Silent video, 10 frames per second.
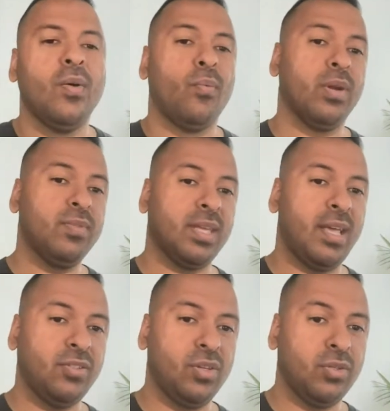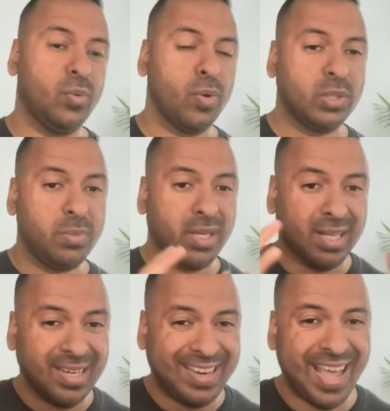Whatever the case is, you want to be
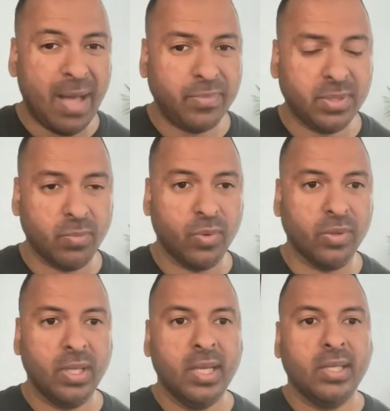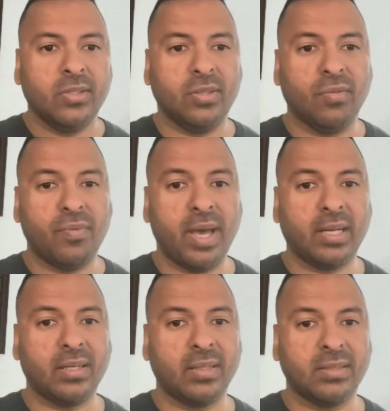adaptable to the
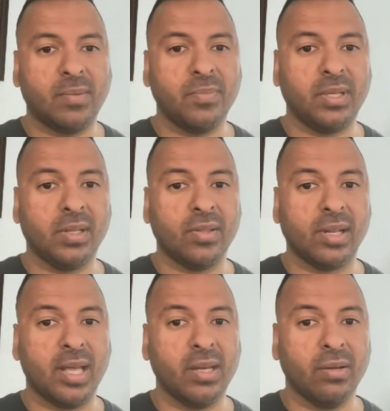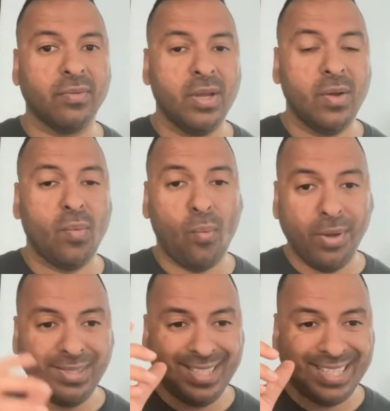fact, something along the line of,
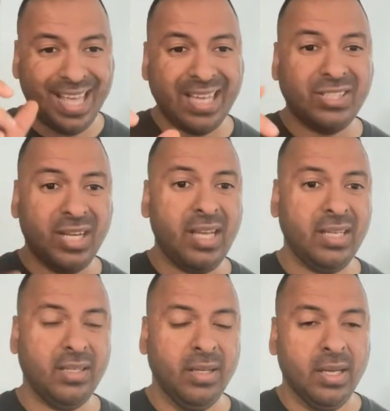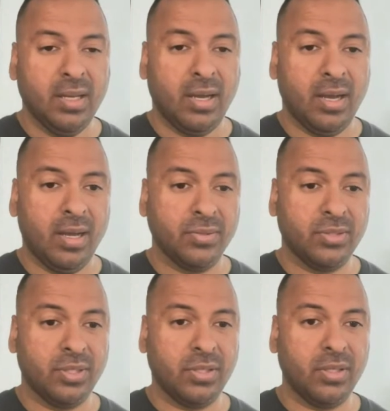once the cache
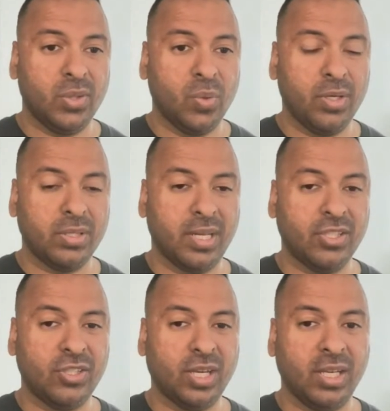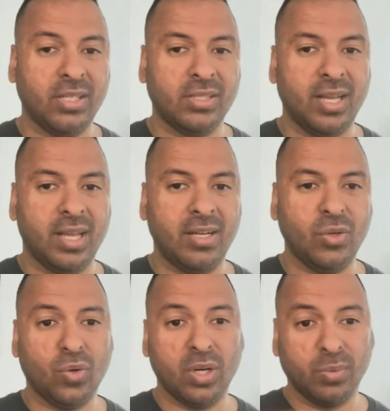equation has changed and
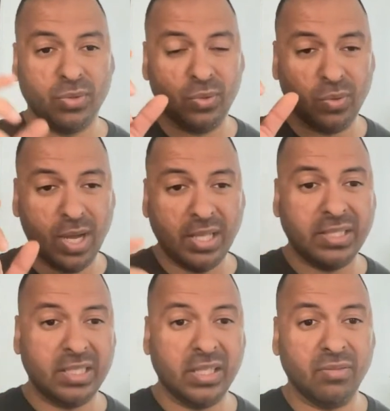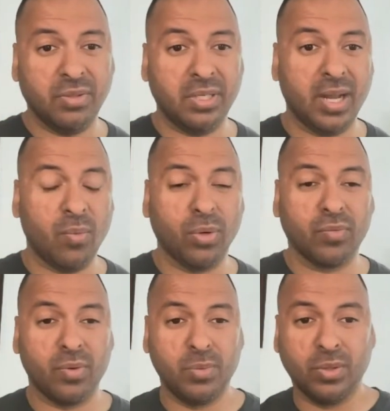you're able to do content delivery network
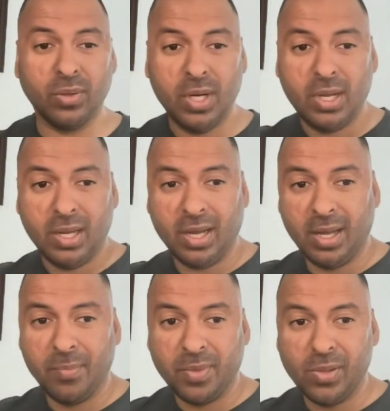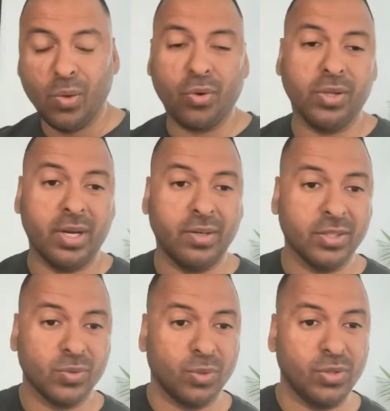from your local
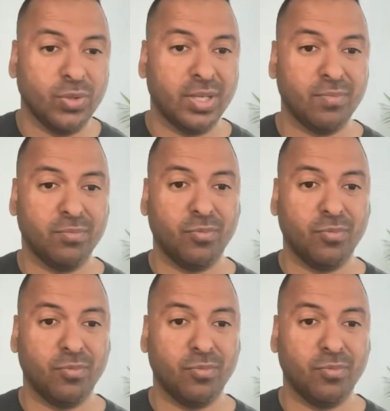areas where you can